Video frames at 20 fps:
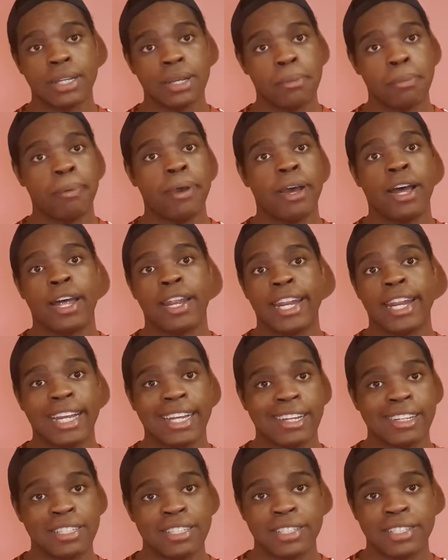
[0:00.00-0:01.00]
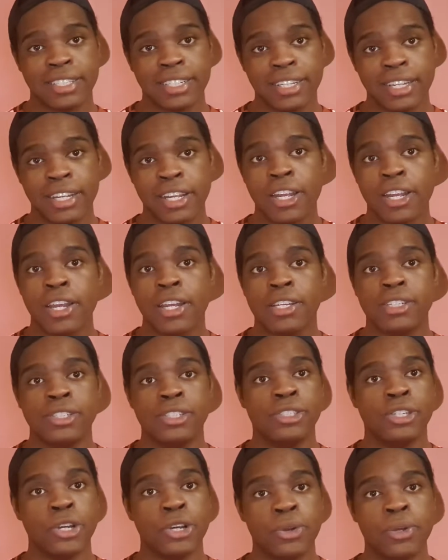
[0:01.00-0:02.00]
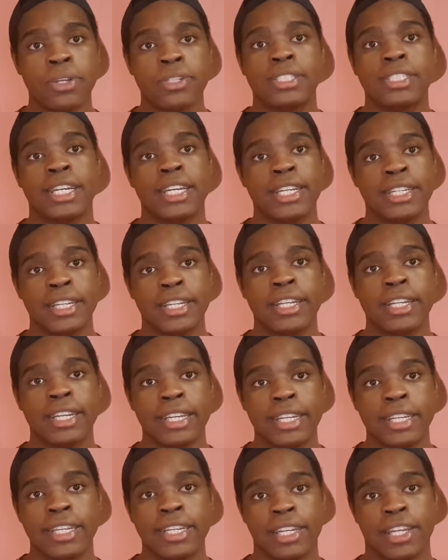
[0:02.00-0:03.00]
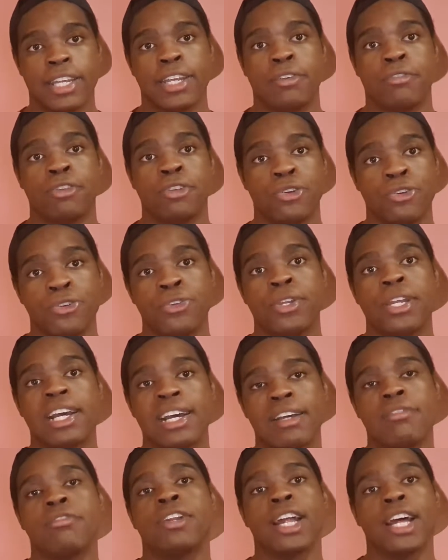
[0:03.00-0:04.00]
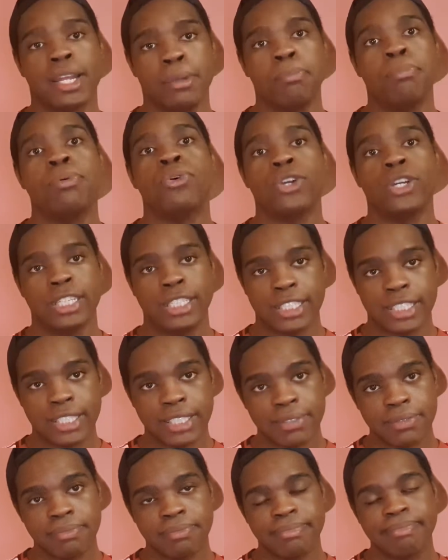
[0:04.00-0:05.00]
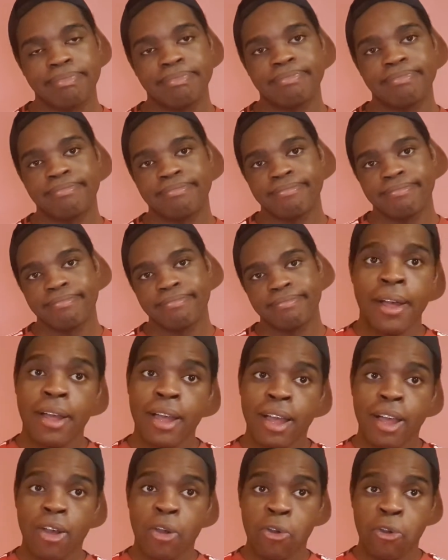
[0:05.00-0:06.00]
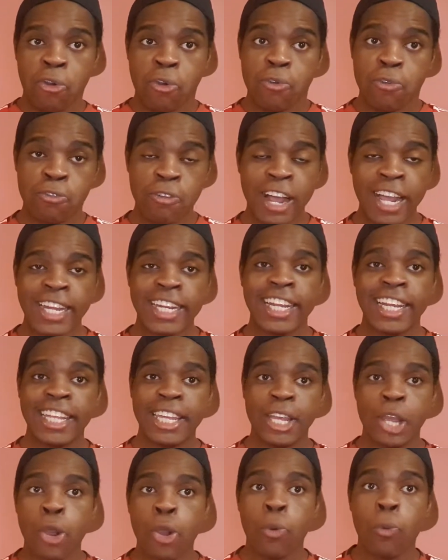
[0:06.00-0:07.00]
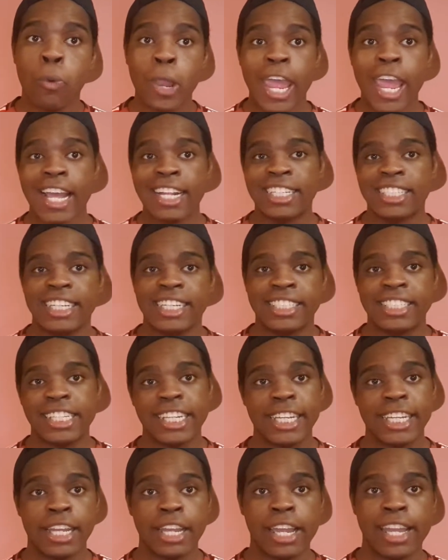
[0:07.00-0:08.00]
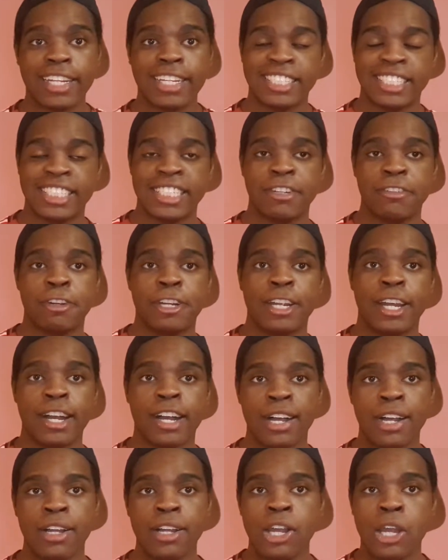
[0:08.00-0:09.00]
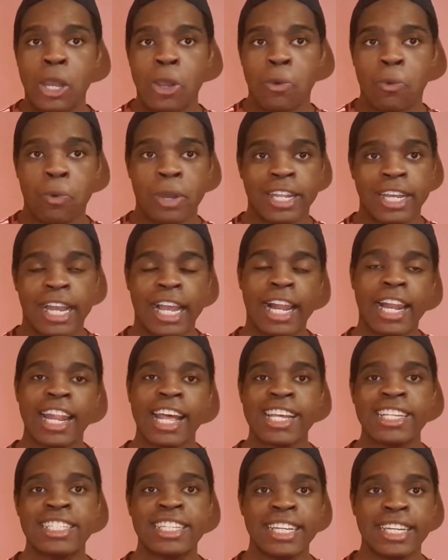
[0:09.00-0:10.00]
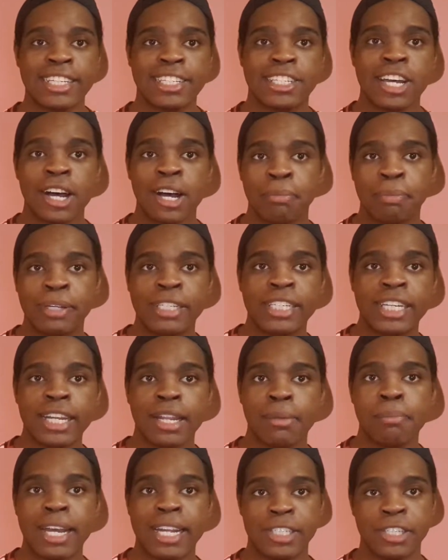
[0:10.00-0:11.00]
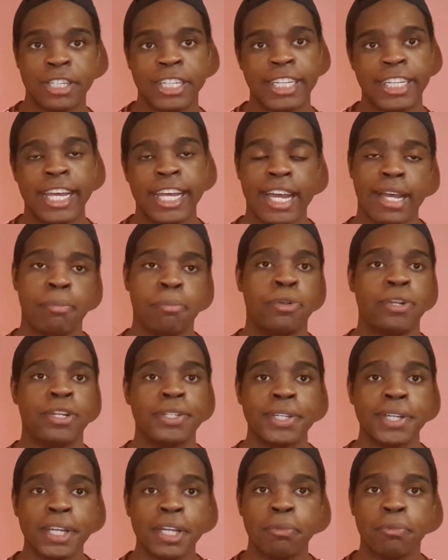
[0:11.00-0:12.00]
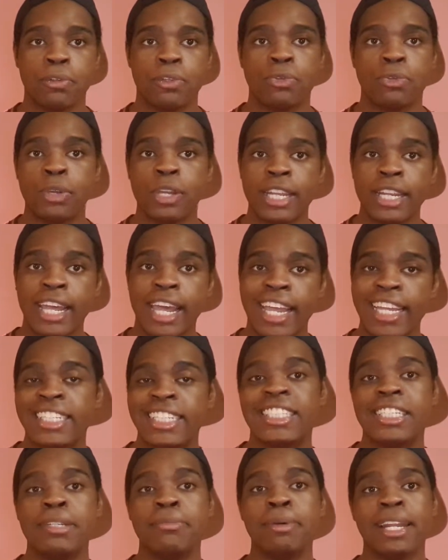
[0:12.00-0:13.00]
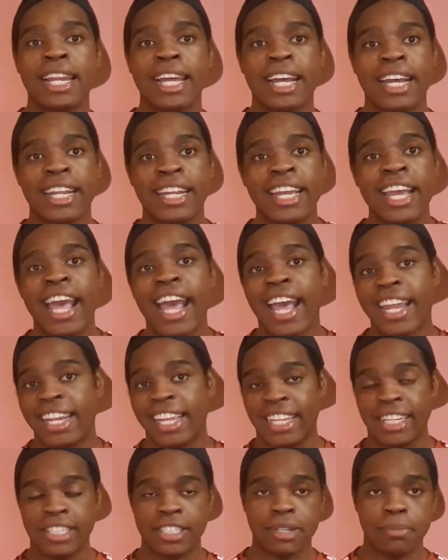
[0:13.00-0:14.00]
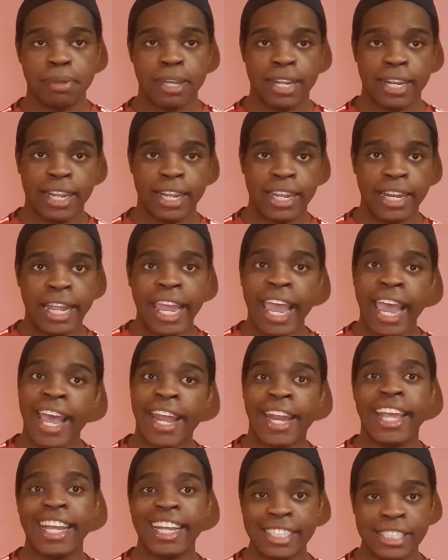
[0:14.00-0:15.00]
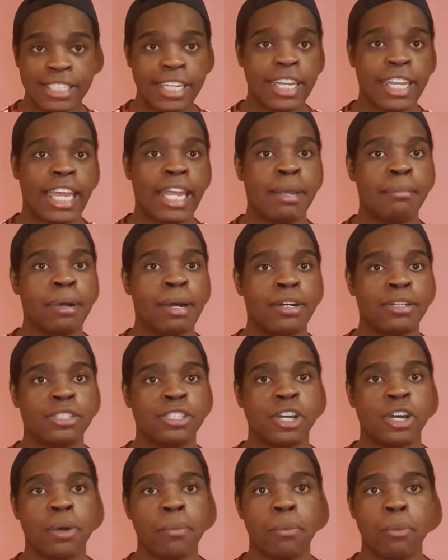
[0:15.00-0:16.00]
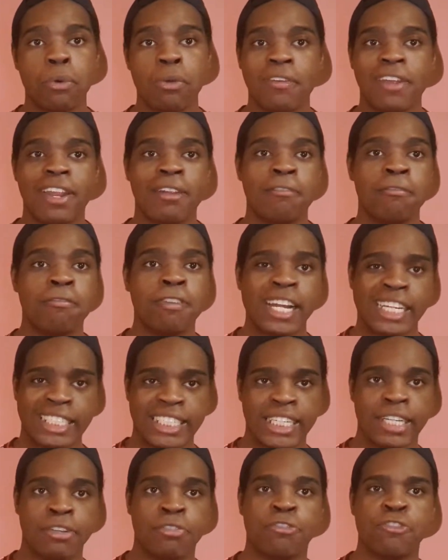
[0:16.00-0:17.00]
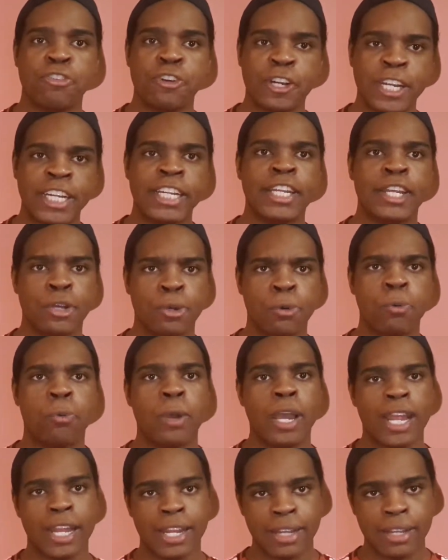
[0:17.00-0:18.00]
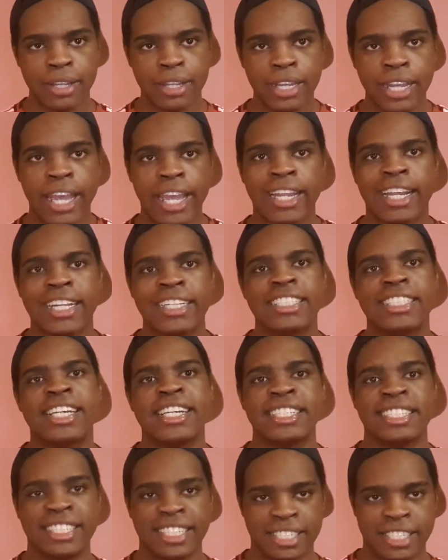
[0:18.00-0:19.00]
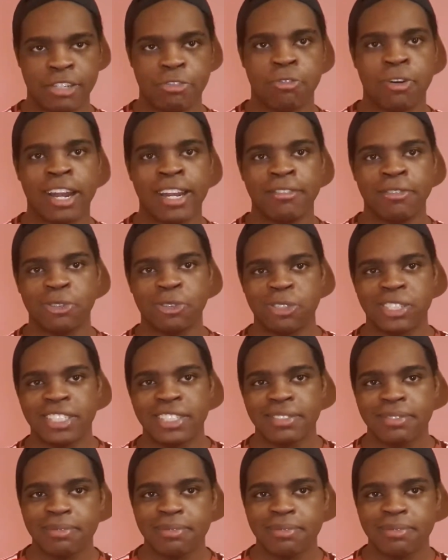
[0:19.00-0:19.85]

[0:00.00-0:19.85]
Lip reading: But alas, you don't stay in the league if you only have 9 points. Finally, we head to Italy in the Serie A, where the classic Derby della Madonnina happened between AC Milan and Inter Milan, and Inter came out on top with an emphatic 3-0 win against their city rivals.